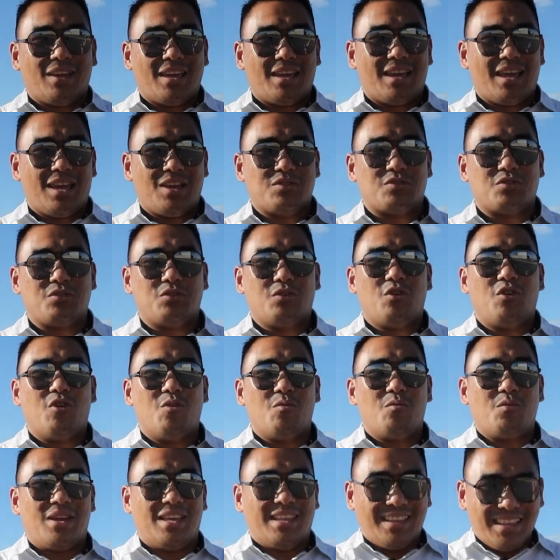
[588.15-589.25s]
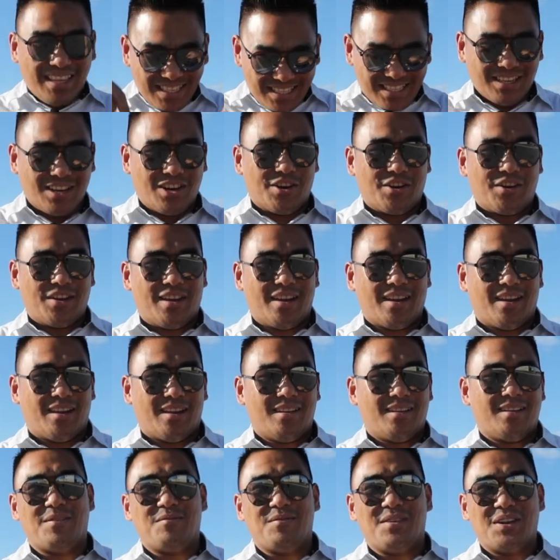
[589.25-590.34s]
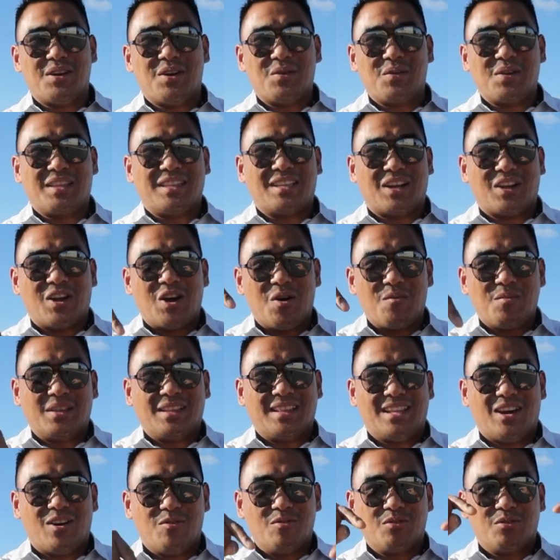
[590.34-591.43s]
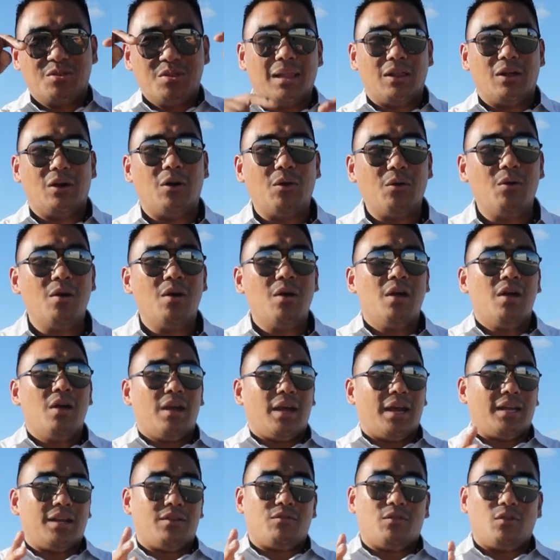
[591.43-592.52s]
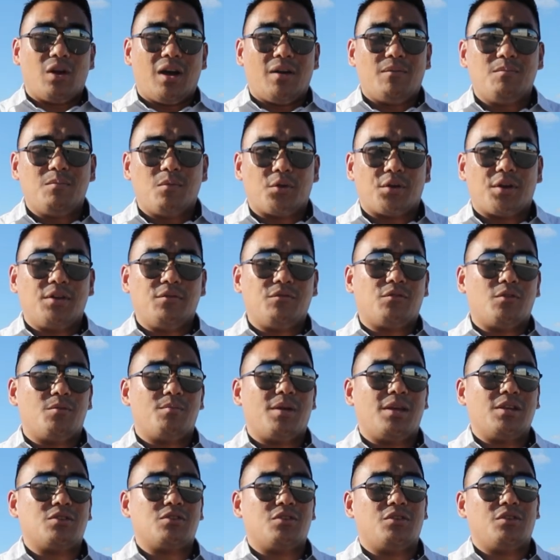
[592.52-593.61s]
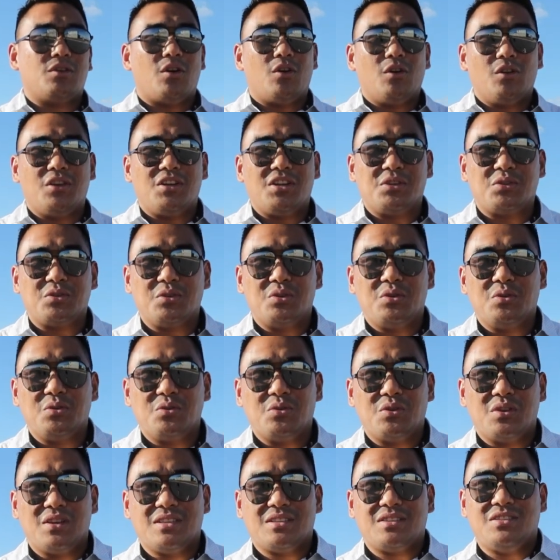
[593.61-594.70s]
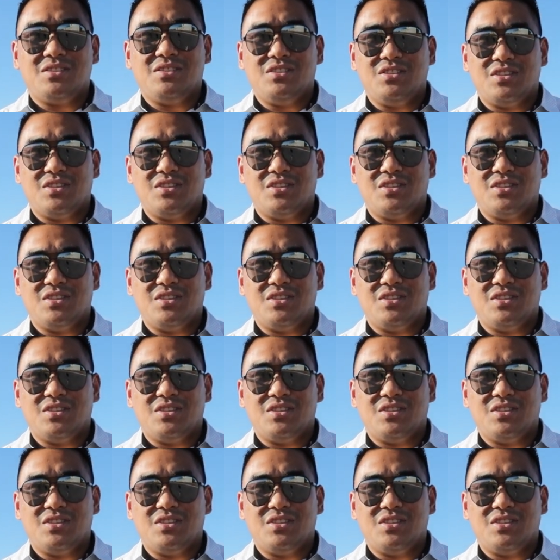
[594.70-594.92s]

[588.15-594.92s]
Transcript: vacation home in this area? Let me know in the comment down below. And if you have more information, all you need to do is